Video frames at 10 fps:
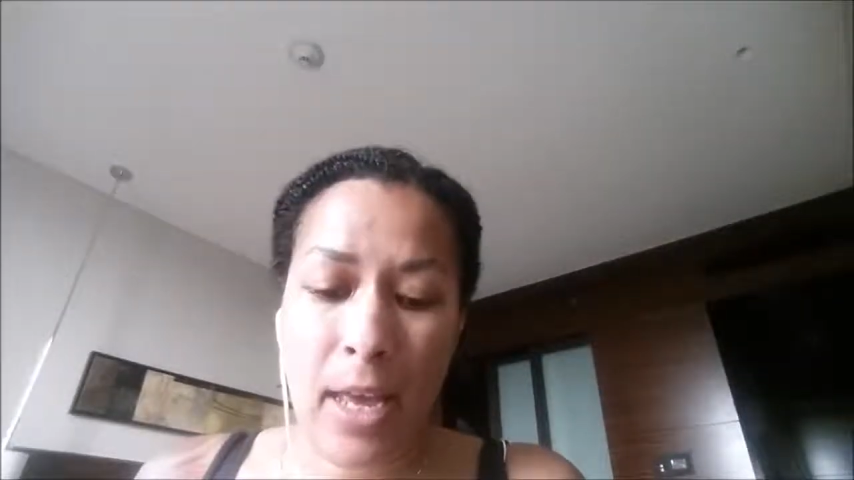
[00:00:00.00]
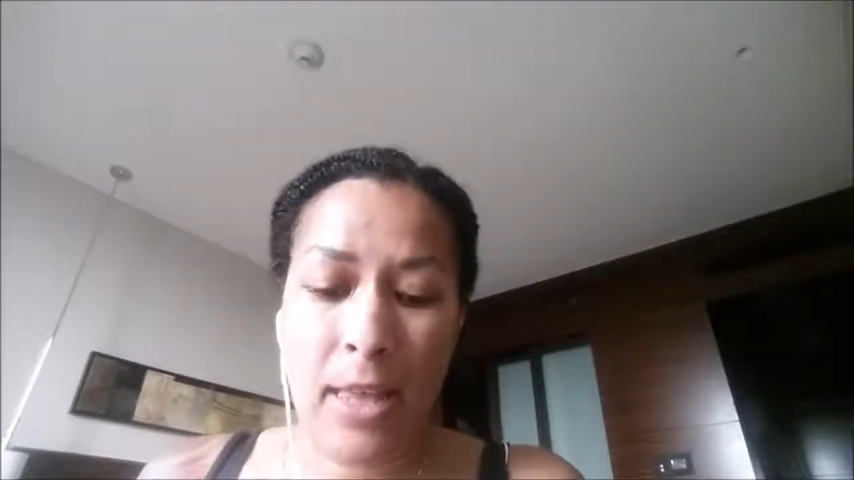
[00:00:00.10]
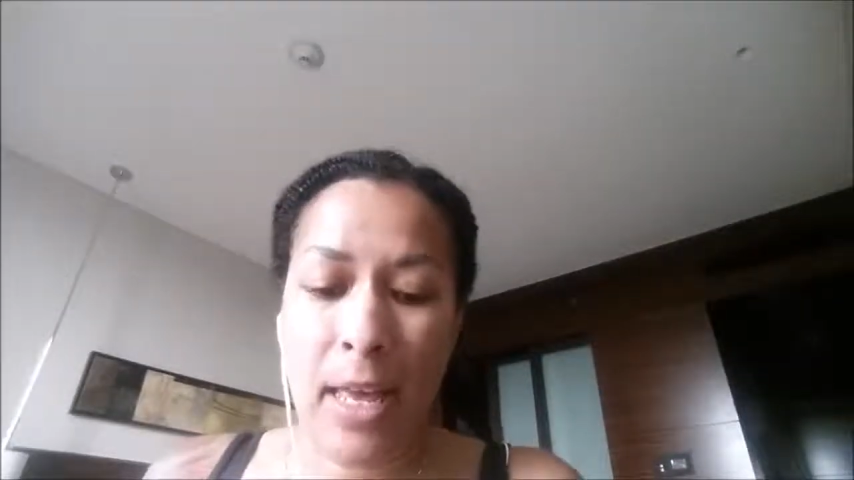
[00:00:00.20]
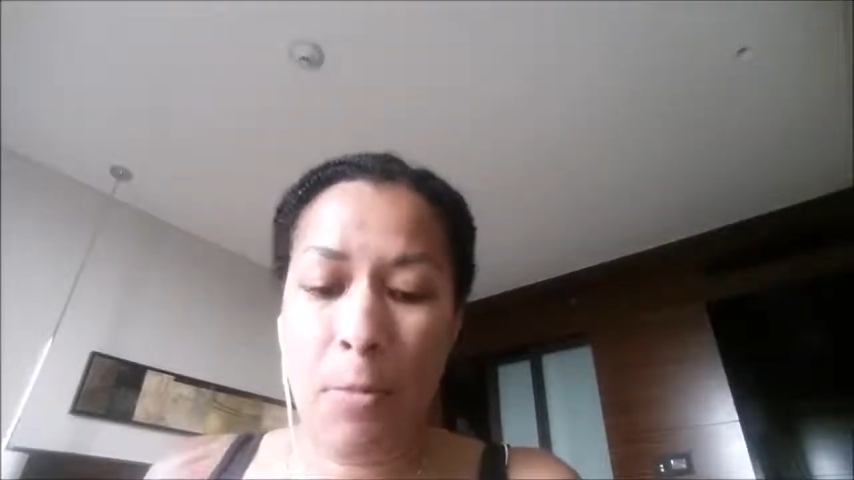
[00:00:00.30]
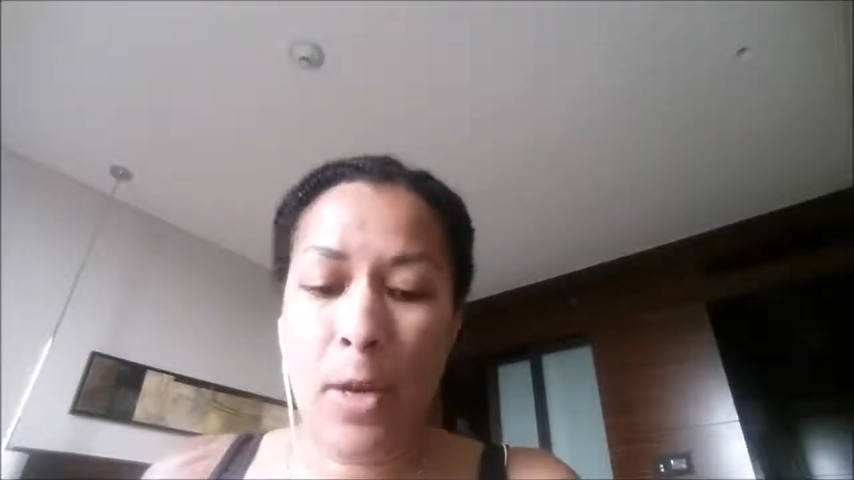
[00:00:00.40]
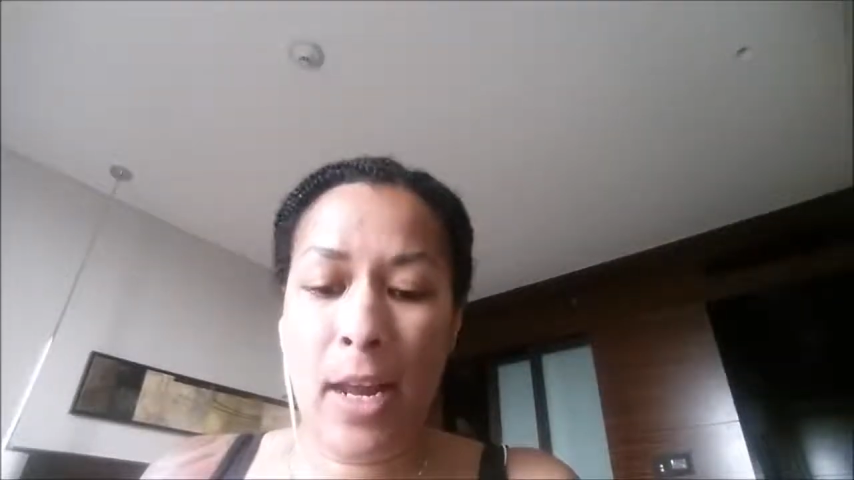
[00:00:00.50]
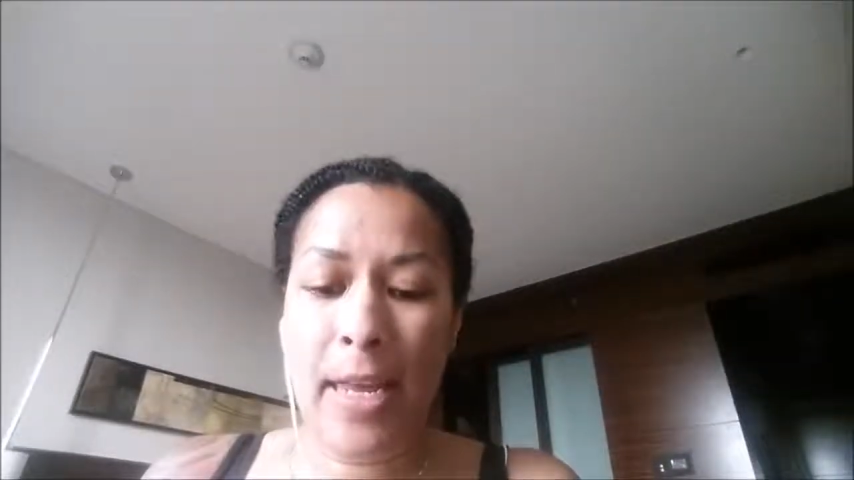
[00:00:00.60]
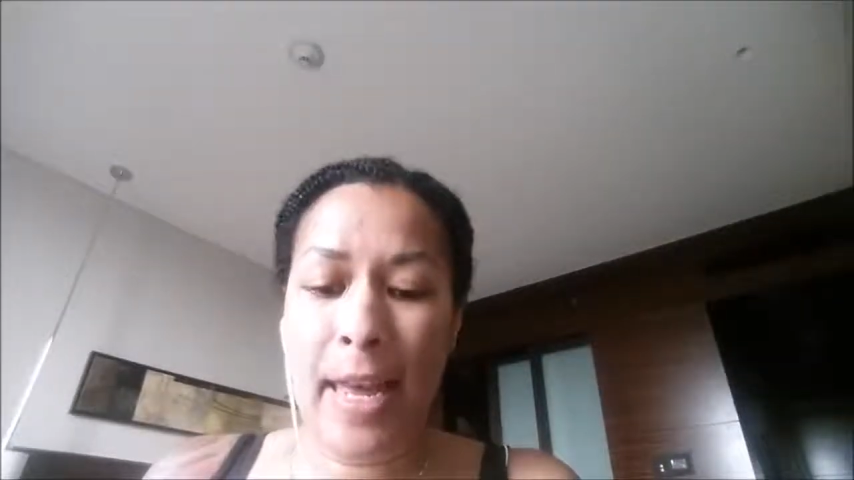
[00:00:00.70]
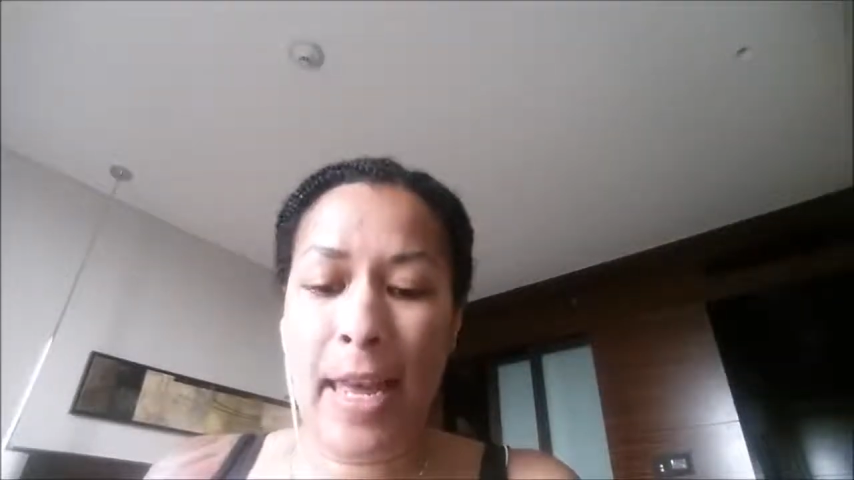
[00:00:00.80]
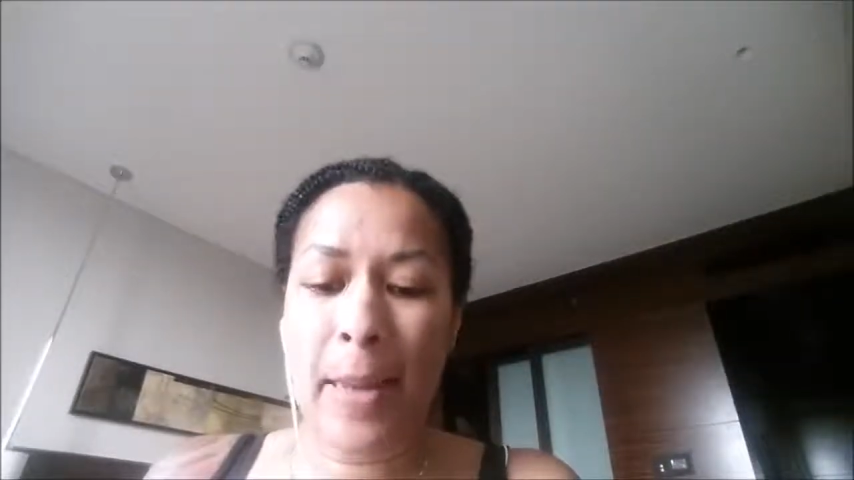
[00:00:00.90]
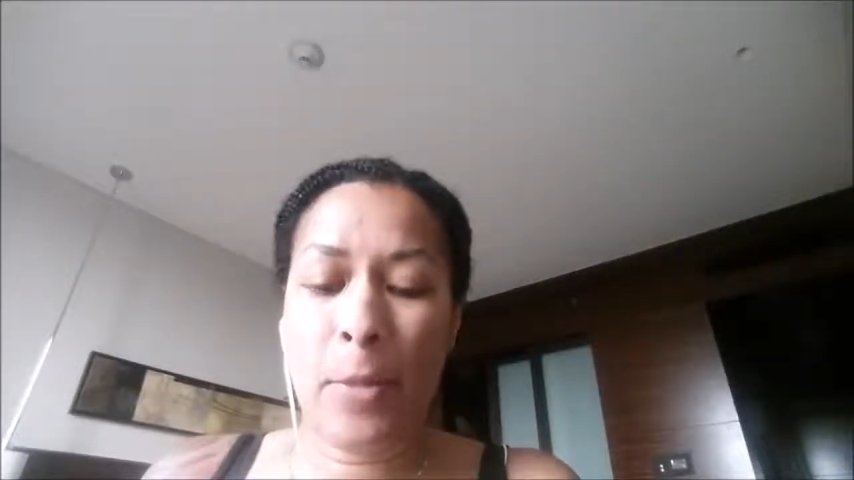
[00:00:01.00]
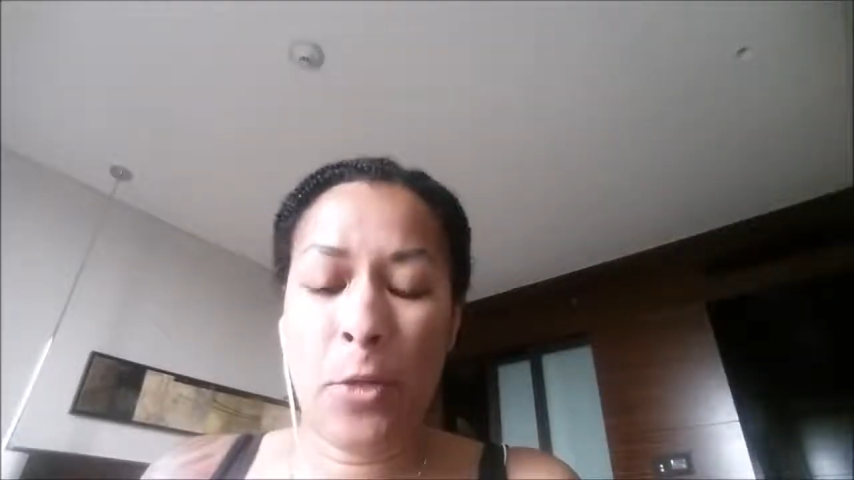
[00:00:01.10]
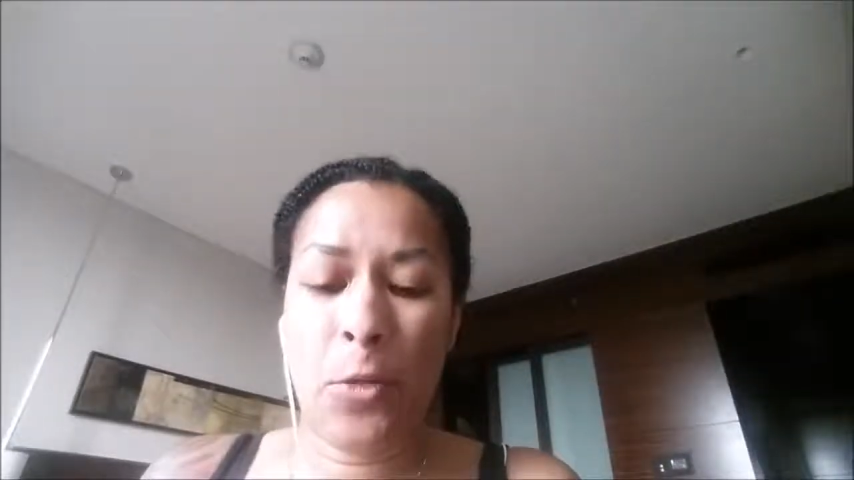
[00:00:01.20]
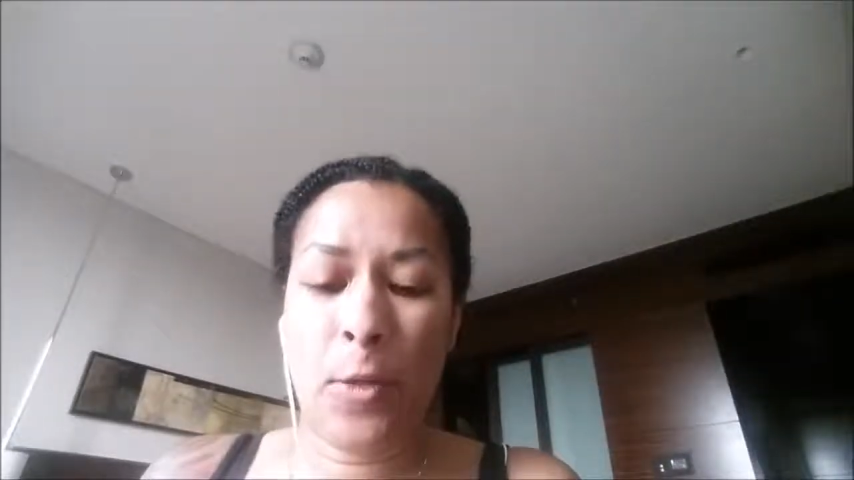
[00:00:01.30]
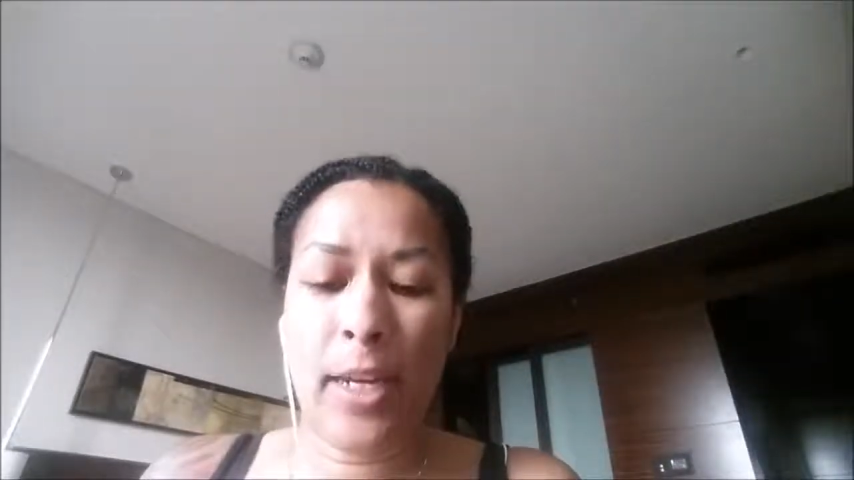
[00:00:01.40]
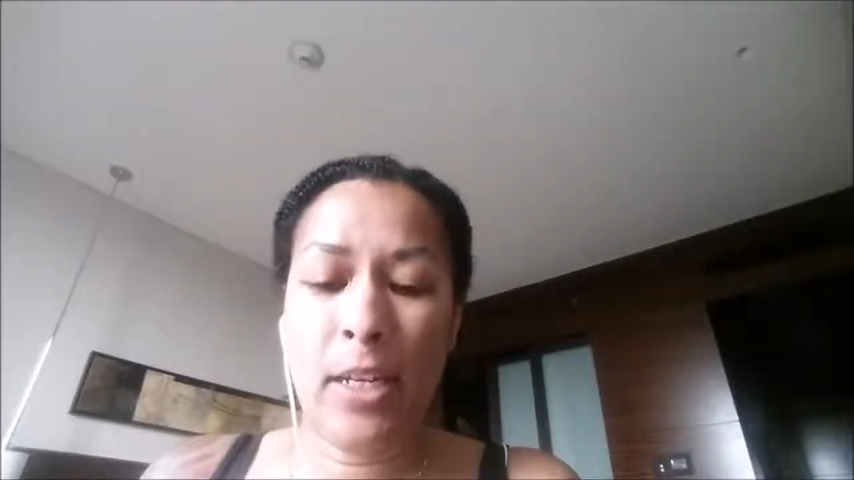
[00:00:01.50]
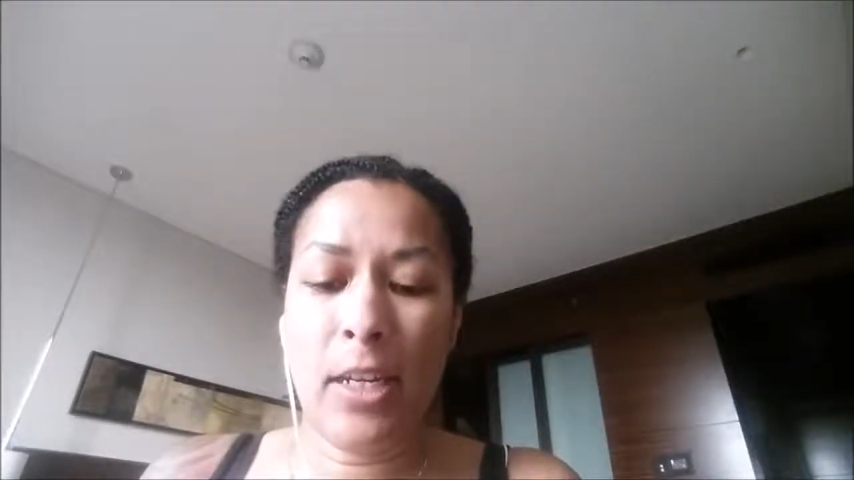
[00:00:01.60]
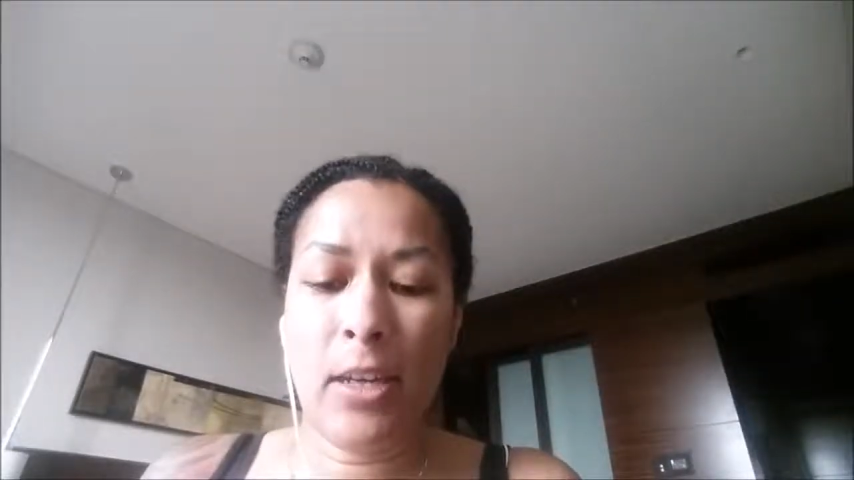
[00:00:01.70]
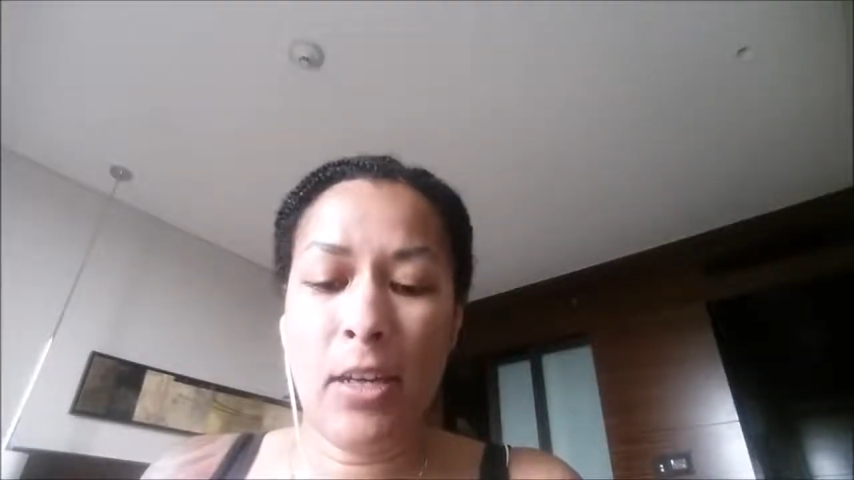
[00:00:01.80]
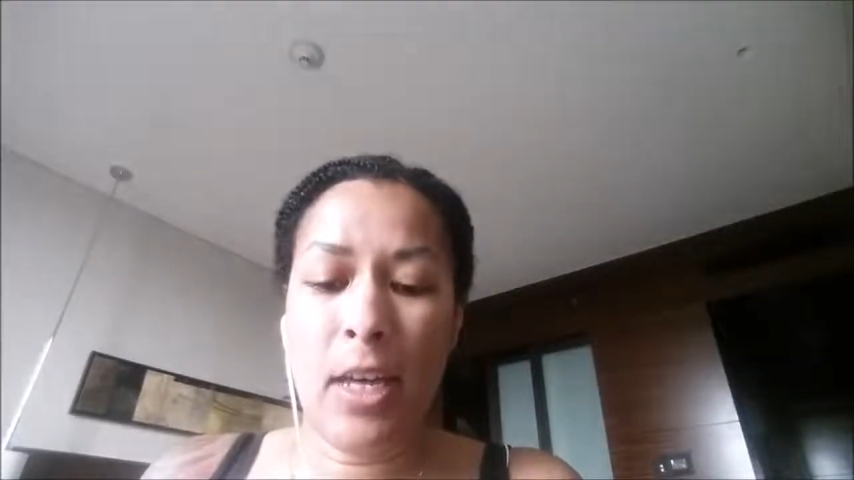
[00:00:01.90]
And then when I came to
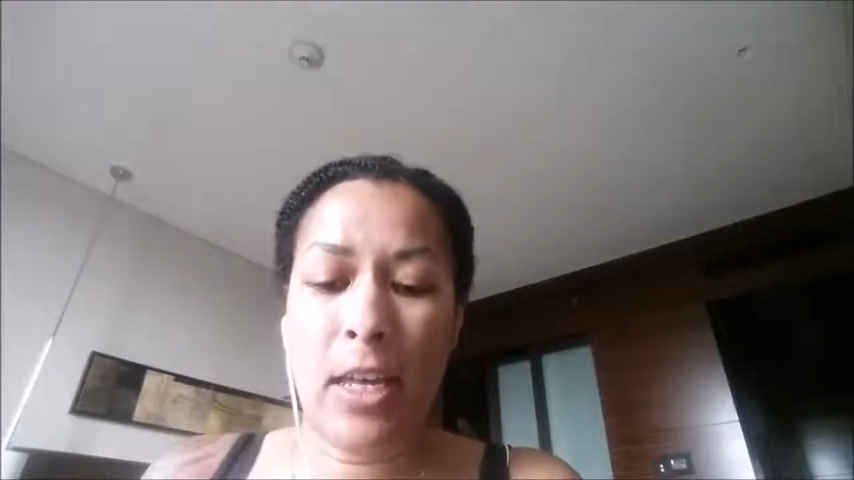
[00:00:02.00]
India